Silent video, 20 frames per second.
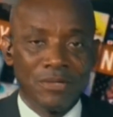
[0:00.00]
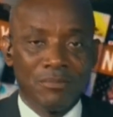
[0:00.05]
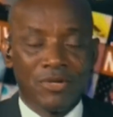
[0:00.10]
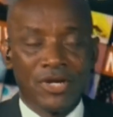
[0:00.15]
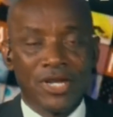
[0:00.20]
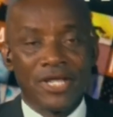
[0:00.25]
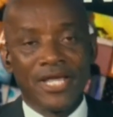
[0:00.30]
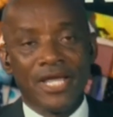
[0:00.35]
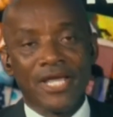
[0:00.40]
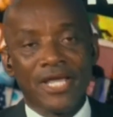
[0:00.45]

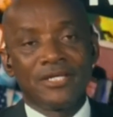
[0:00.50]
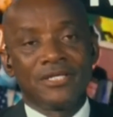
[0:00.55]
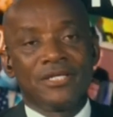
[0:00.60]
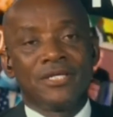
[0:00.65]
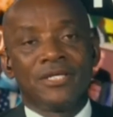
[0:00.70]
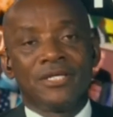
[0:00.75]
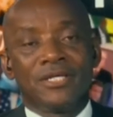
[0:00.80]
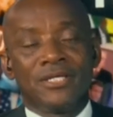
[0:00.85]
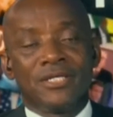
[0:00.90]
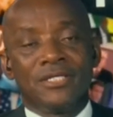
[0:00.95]
But again,
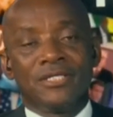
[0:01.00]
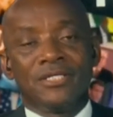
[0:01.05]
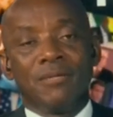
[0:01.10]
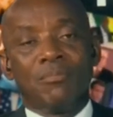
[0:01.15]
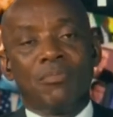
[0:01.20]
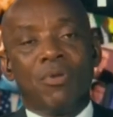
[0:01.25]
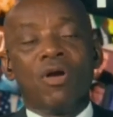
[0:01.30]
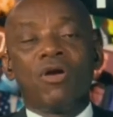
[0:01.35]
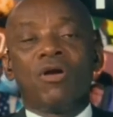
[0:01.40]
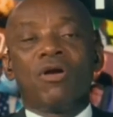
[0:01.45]

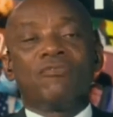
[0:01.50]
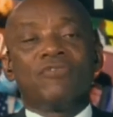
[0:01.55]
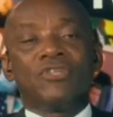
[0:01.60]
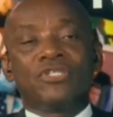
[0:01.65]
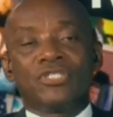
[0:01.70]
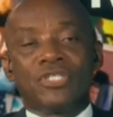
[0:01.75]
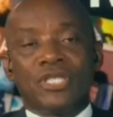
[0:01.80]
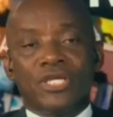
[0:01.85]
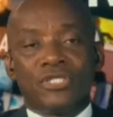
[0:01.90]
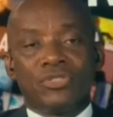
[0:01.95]
the bulk of the
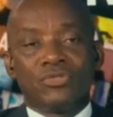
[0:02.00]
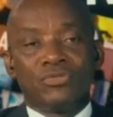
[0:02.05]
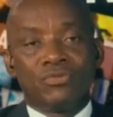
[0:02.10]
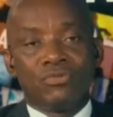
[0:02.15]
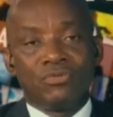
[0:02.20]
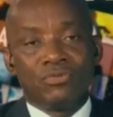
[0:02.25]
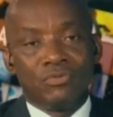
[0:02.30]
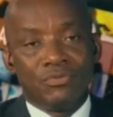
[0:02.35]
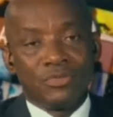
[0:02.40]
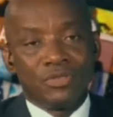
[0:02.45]
change
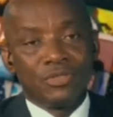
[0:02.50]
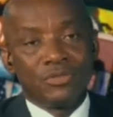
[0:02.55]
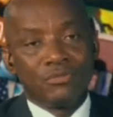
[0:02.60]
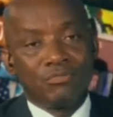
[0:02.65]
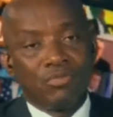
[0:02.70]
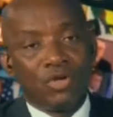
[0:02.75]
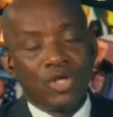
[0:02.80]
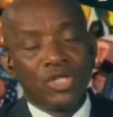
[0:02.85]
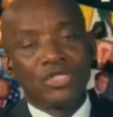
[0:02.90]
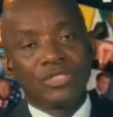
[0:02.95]
will be
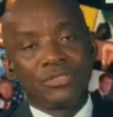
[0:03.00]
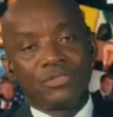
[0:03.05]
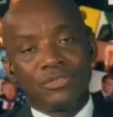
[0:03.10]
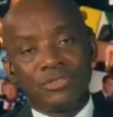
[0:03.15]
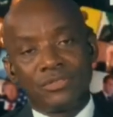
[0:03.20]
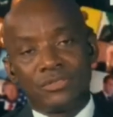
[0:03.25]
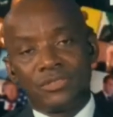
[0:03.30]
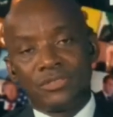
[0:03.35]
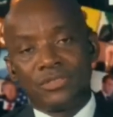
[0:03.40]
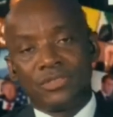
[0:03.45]

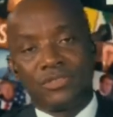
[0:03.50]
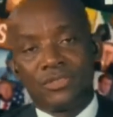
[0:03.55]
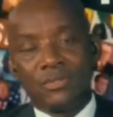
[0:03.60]
political.